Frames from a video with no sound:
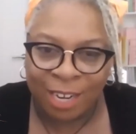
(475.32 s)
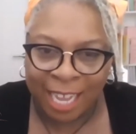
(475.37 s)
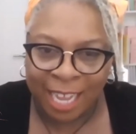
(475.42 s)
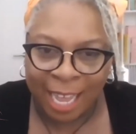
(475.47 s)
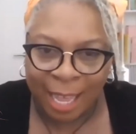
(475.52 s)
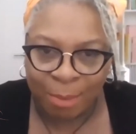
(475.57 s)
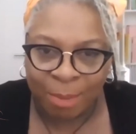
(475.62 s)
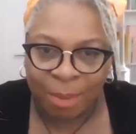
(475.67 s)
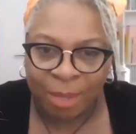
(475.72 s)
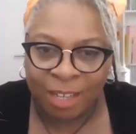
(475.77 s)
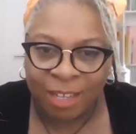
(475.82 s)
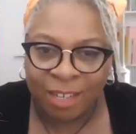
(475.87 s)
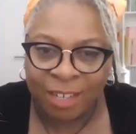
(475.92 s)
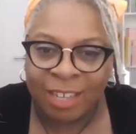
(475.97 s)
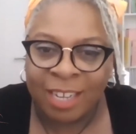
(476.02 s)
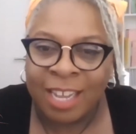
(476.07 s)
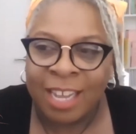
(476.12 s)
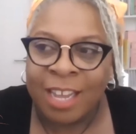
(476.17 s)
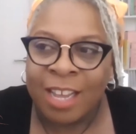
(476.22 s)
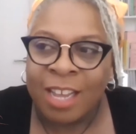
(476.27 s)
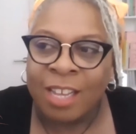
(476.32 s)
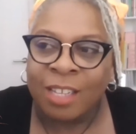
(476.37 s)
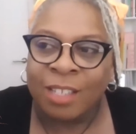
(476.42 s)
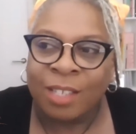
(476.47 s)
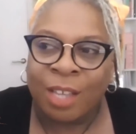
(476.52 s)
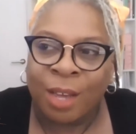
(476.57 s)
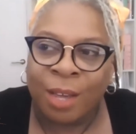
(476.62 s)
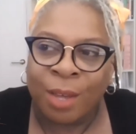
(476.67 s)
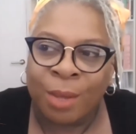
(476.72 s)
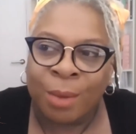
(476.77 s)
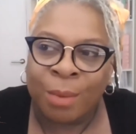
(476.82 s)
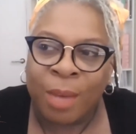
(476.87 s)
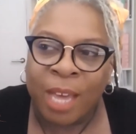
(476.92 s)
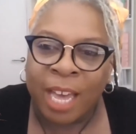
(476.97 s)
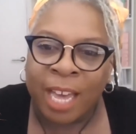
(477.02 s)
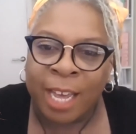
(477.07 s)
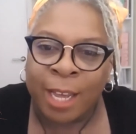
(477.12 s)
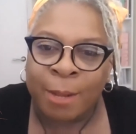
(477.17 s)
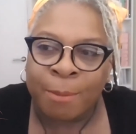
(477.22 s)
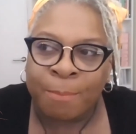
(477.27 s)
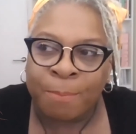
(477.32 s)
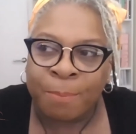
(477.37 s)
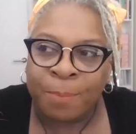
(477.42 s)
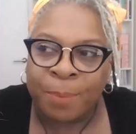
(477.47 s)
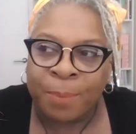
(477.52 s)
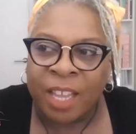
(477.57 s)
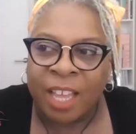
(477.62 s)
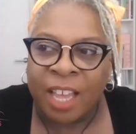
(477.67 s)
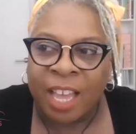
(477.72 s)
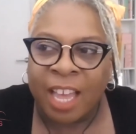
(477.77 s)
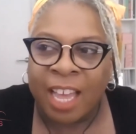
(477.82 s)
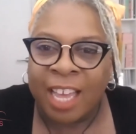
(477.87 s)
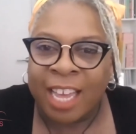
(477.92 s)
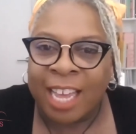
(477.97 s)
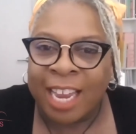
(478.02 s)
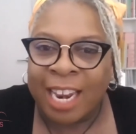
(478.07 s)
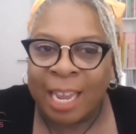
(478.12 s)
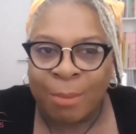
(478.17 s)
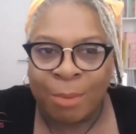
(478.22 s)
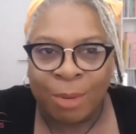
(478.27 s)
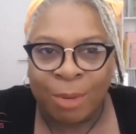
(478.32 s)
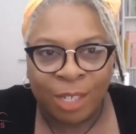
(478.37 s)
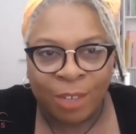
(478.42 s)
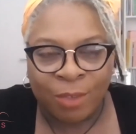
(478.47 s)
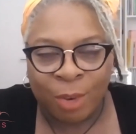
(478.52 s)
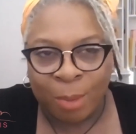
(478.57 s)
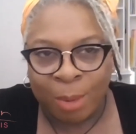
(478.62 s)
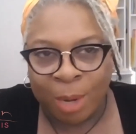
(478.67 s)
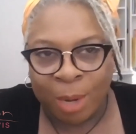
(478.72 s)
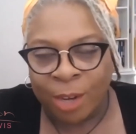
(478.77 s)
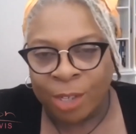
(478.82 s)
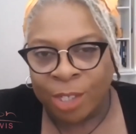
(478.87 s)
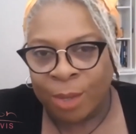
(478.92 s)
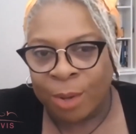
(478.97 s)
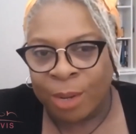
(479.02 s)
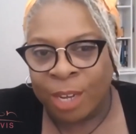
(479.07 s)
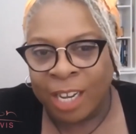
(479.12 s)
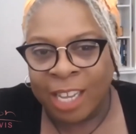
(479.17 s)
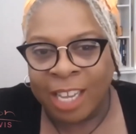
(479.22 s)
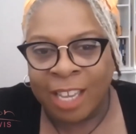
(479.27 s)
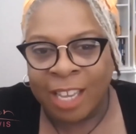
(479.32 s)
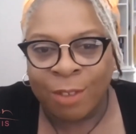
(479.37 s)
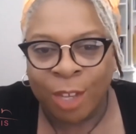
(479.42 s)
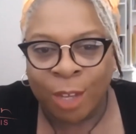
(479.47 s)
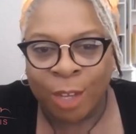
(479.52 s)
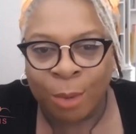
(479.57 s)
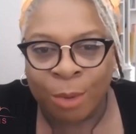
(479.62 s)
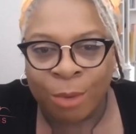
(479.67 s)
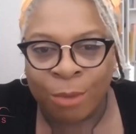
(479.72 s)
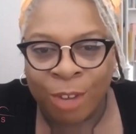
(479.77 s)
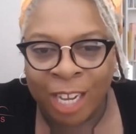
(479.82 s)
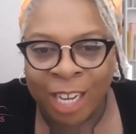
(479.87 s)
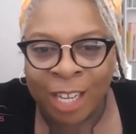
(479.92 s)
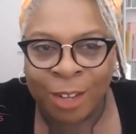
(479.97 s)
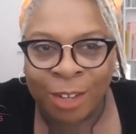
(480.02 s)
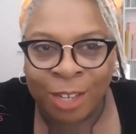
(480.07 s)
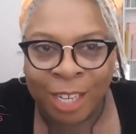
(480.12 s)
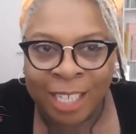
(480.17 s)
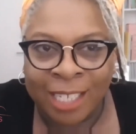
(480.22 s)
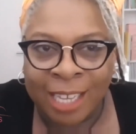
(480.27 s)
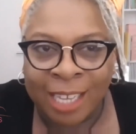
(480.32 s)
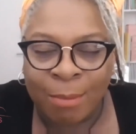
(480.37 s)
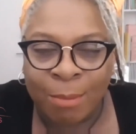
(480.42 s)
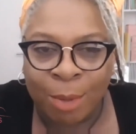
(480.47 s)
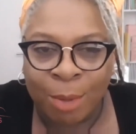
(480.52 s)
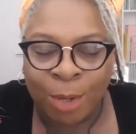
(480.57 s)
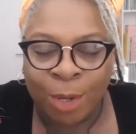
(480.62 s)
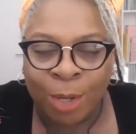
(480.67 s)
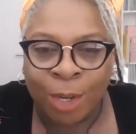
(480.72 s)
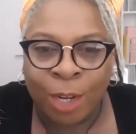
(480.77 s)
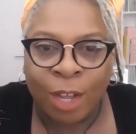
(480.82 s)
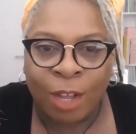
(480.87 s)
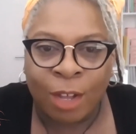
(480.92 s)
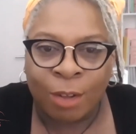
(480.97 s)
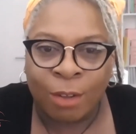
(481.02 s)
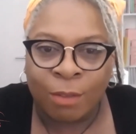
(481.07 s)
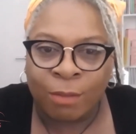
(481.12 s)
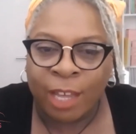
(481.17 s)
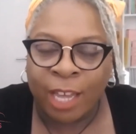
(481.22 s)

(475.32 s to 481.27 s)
happen. So a collaborative approach. So I'm going to give you a really good example of